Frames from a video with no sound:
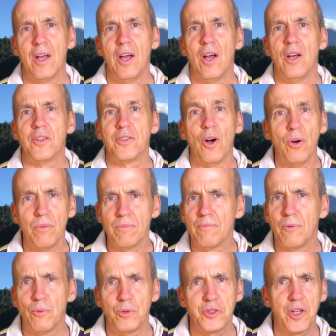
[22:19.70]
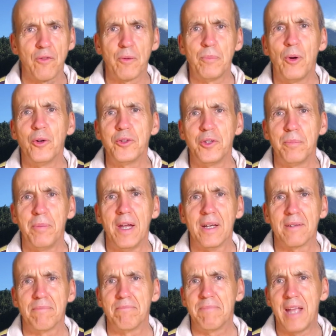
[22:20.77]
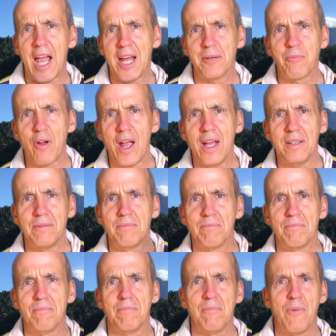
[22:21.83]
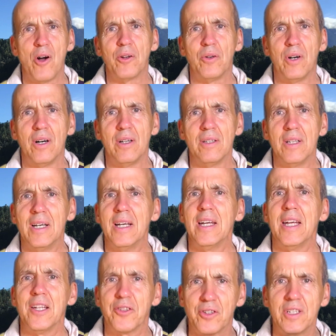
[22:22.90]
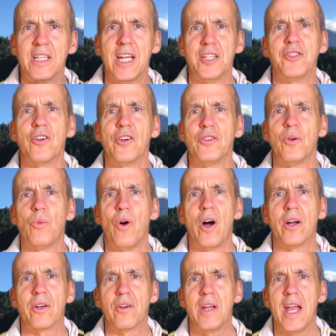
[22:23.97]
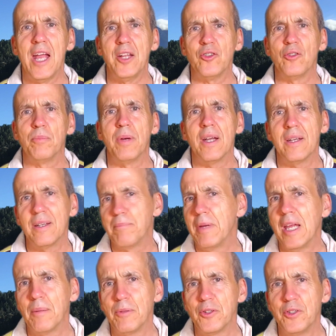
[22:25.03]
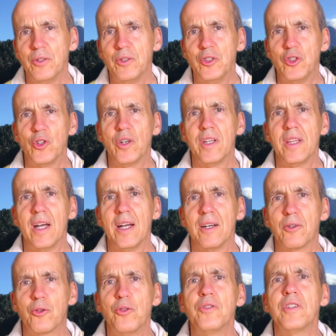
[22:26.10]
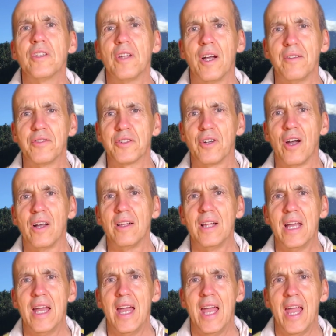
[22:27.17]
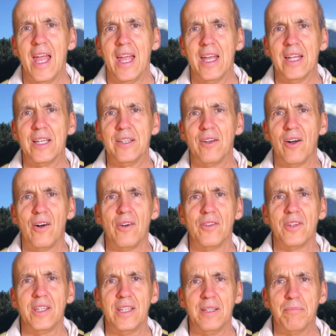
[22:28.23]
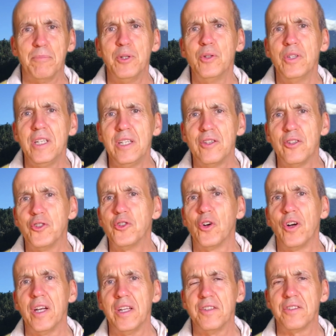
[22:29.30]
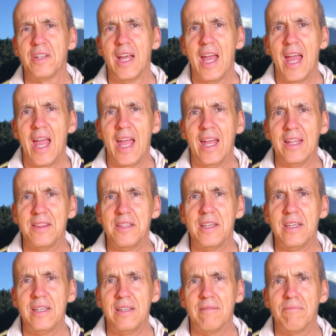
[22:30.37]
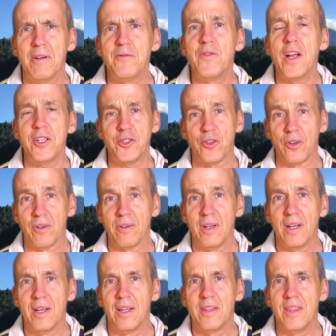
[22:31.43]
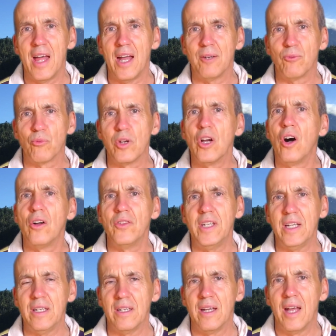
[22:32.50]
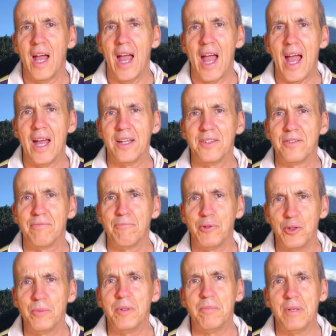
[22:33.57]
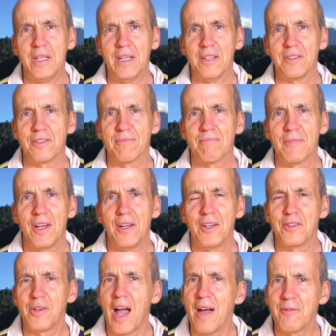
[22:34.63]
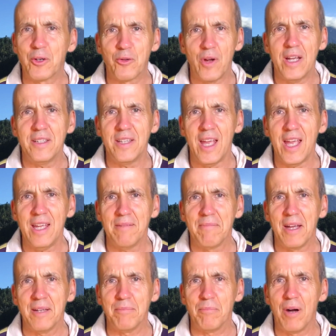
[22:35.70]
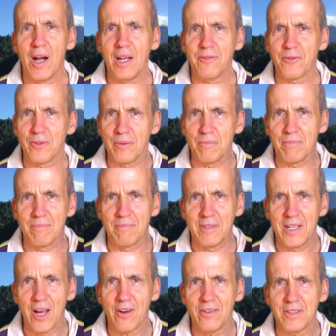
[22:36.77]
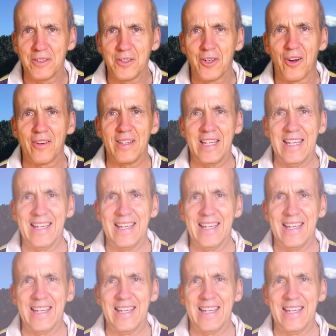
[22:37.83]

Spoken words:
So whichever boat you pick, catamaran, monohull, it's going to get you on the water, and you'll be able to enjoy the cruising lifestyle and all the beauty, the joys, and the adventure that we all need as human beings. So have a great day, and bye from Garrett and Carly.